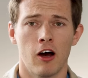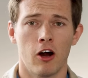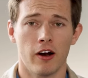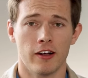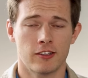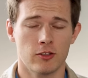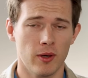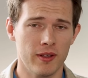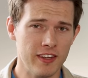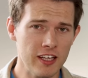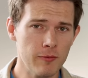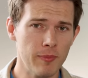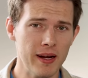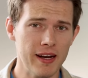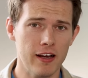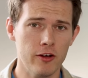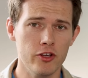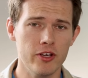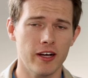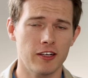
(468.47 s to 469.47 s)
All right, so I think by
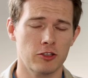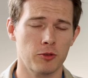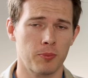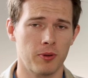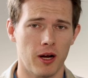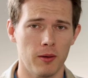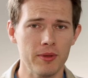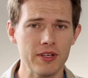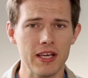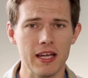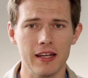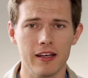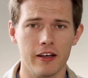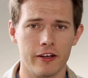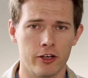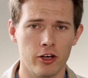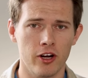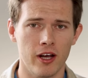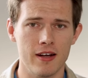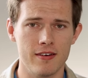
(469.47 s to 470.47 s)
now you guys are probably getting a
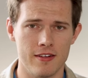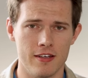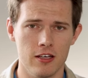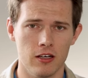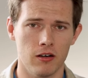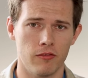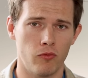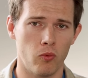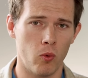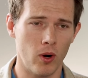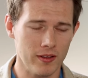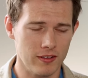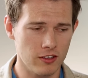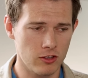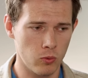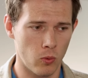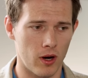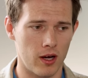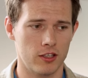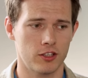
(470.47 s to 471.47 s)
good idea of what
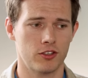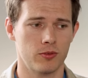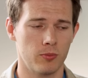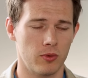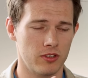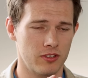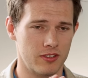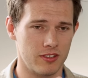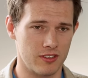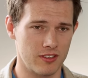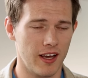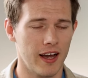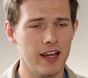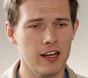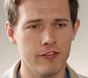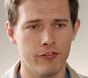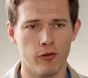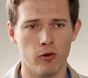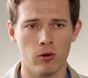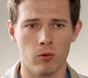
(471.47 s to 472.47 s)
this watch was
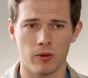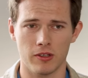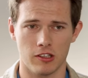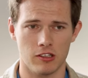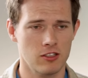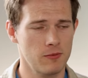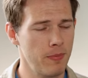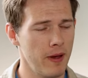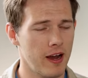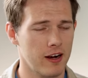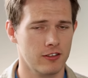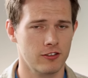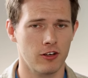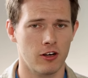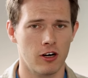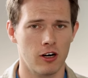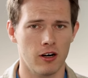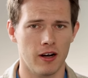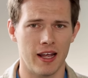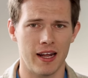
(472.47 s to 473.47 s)
designed for, what the specs
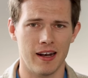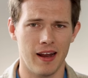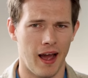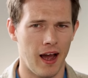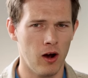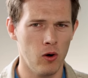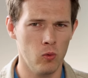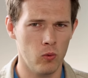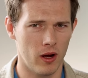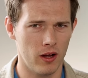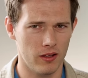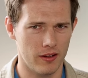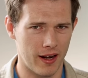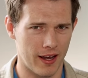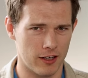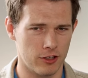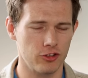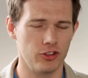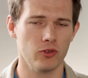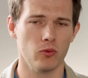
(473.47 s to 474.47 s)
are, and how well it
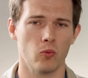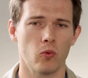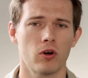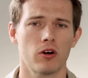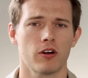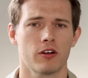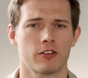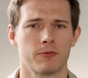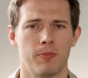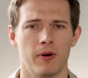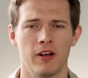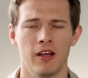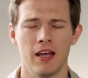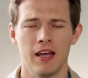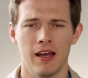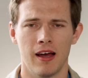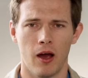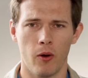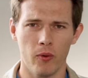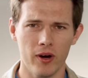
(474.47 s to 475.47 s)
actually works. But
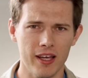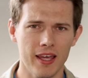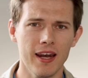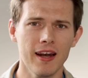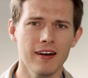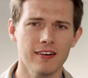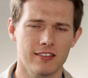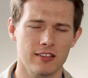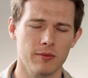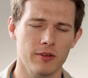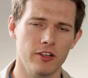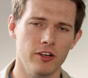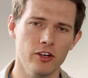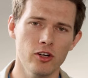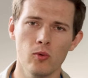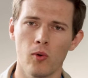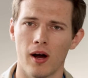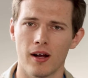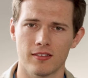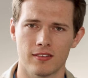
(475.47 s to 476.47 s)
I want to get into some of the
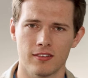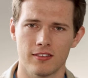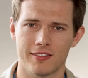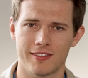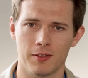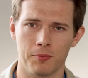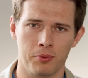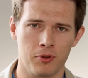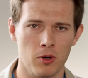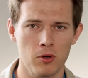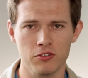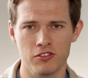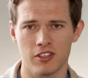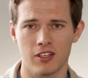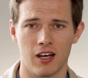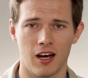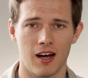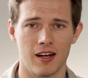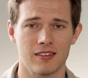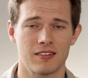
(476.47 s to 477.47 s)
nuances, the pros
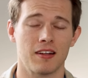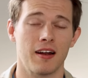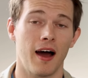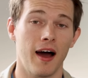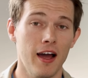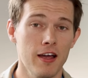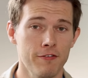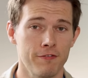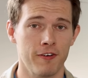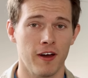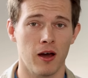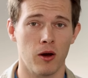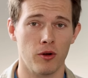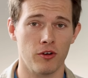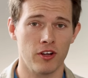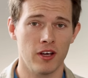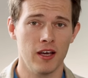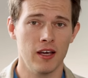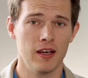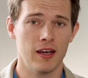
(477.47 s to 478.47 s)
and cons that I
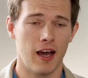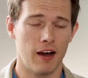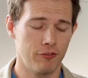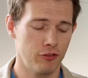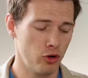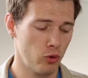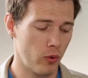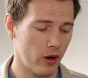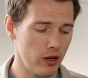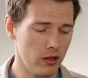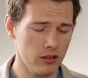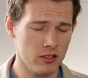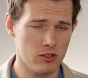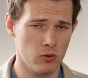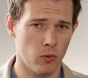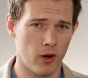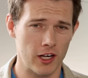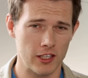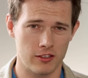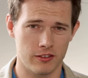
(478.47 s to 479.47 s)
found after wearing
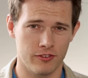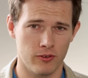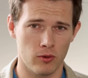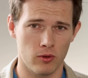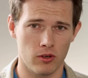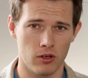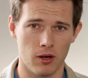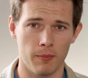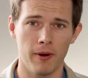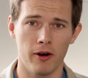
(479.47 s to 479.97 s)
this watch for